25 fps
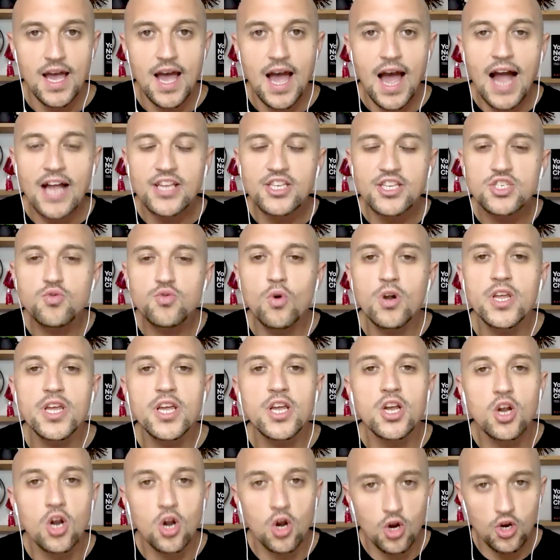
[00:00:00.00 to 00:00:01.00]
I just want to
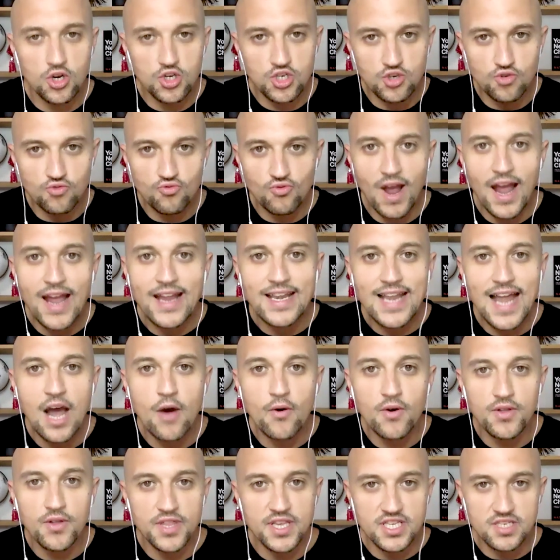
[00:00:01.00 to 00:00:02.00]
encourage you right
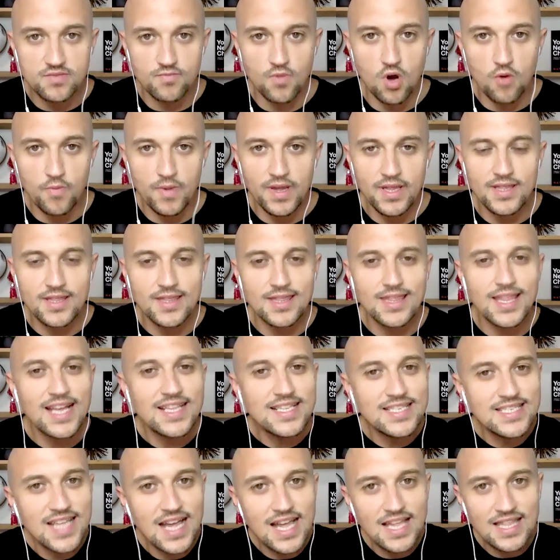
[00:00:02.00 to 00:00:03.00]
now in this moment.
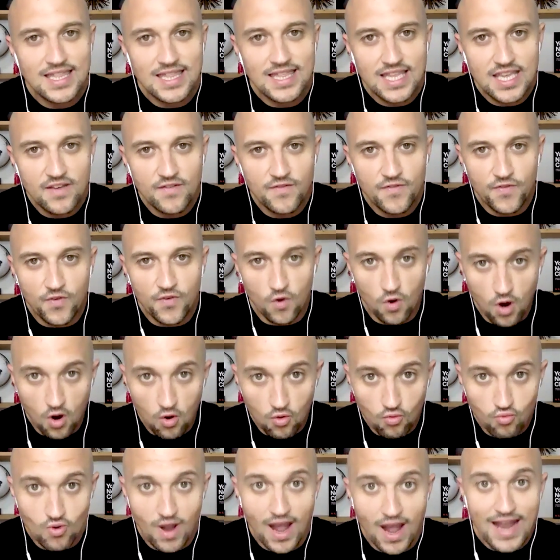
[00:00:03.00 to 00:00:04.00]
Let's not live for a
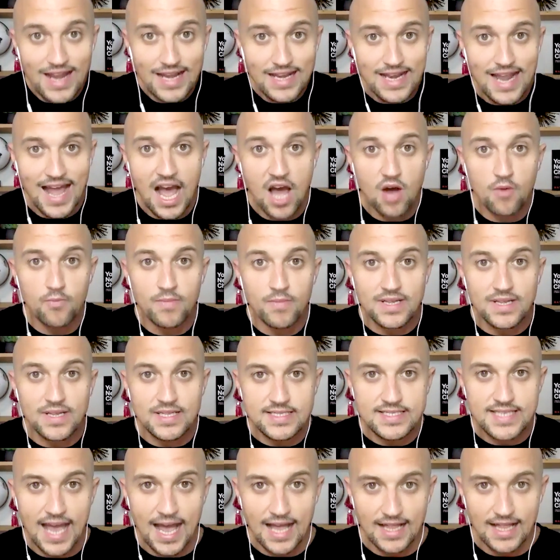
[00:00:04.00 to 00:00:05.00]
right now
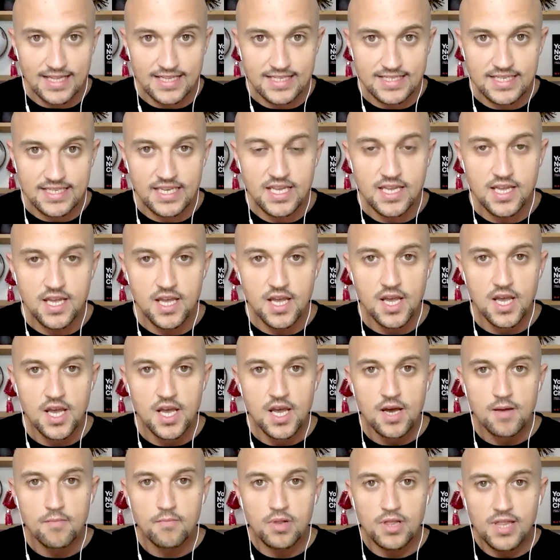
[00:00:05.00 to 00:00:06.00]
mentality,
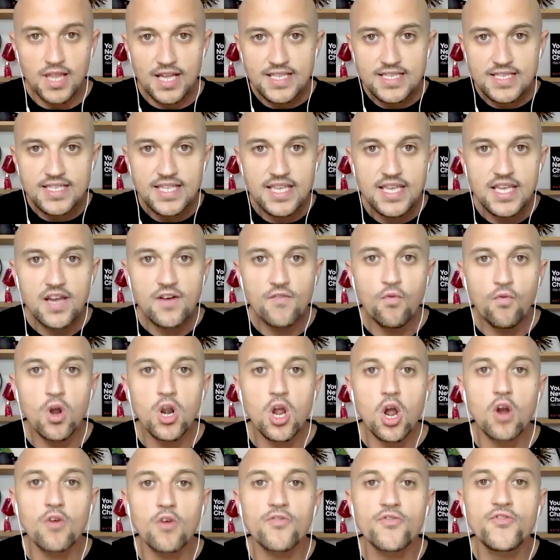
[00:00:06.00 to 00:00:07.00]
but let's think of what
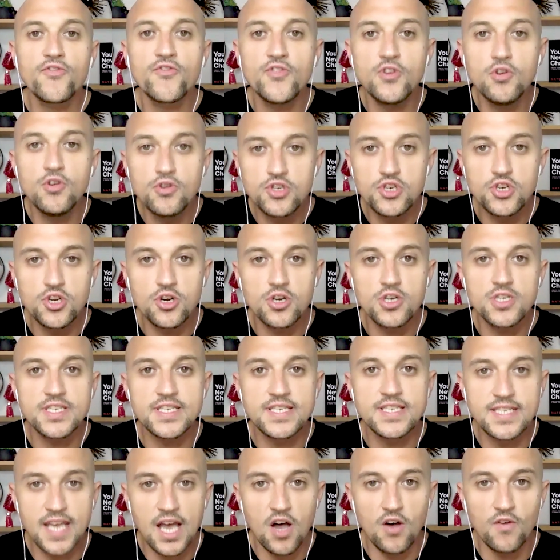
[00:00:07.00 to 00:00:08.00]
our future
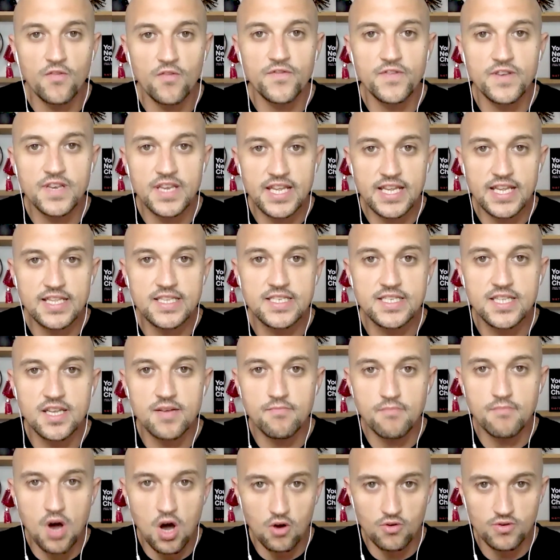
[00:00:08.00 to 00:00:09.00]
self needs the
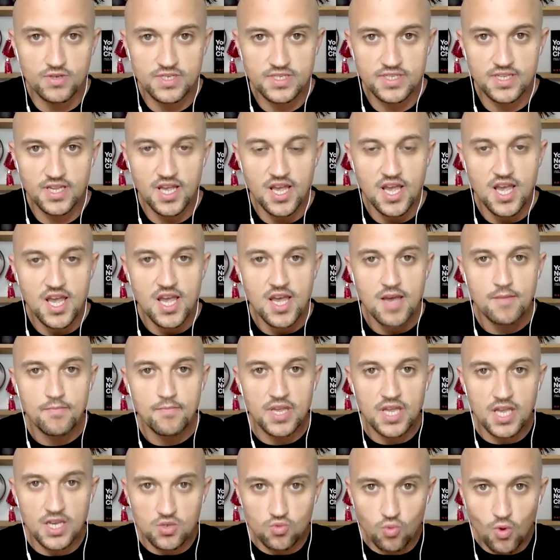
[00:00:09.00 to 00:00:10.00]
most,
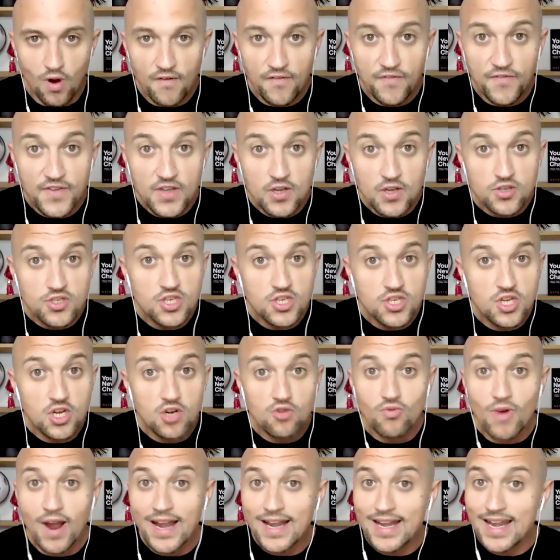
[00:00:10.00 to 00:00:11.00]
because what feels
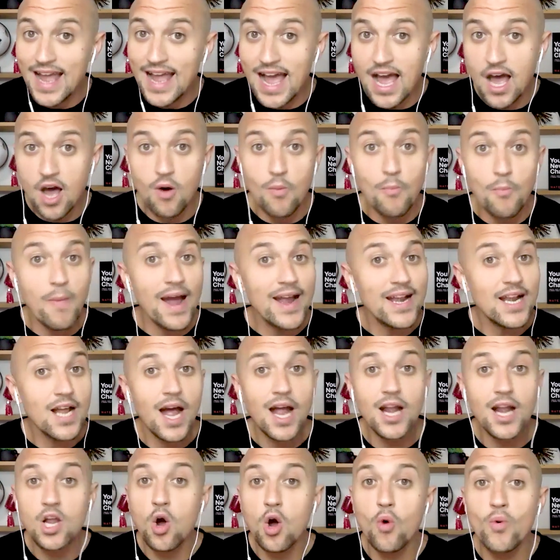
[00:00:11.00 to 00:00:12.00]
good right now might
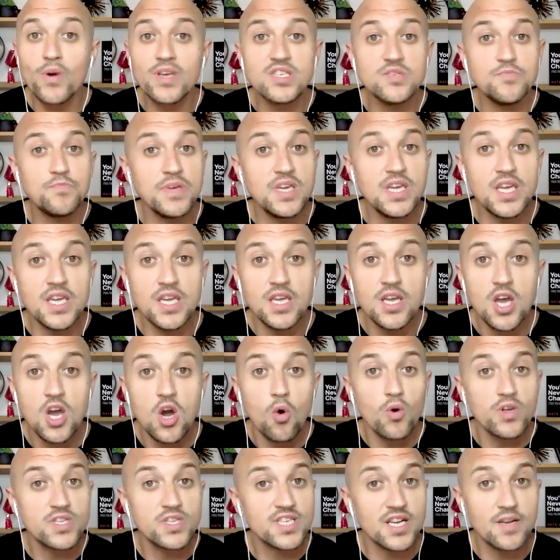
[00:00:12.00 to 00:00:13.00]
not always be
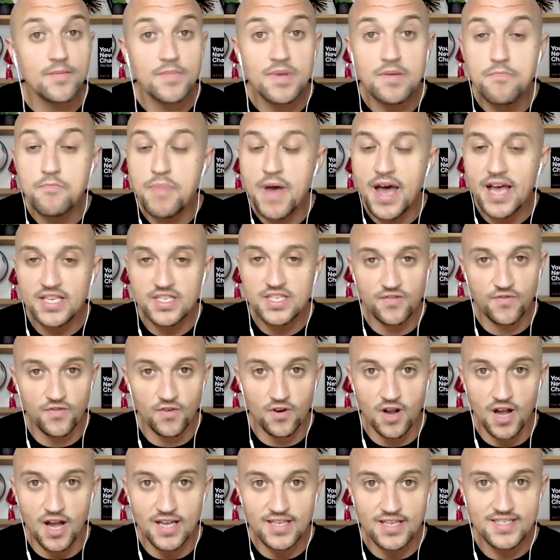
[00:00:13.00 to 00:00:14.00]
what's going to be best for
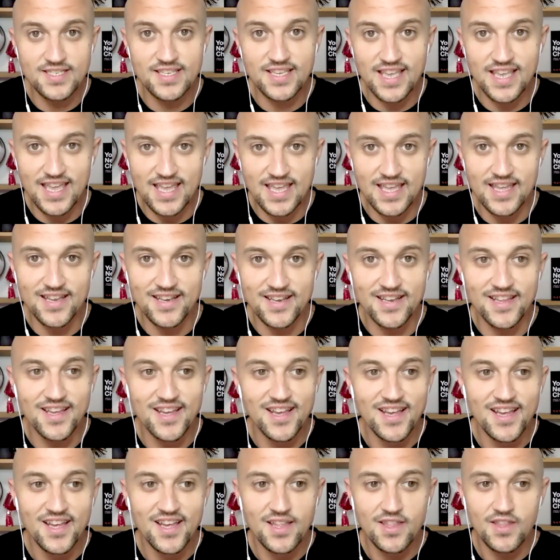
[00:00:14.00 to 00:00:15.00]
us in
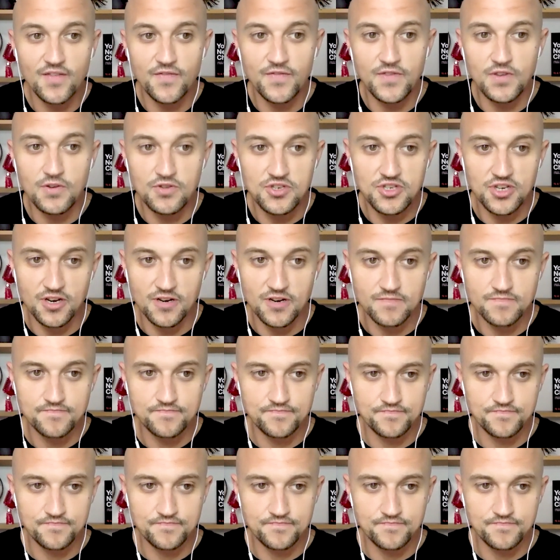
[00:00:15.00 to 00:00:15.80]
the future.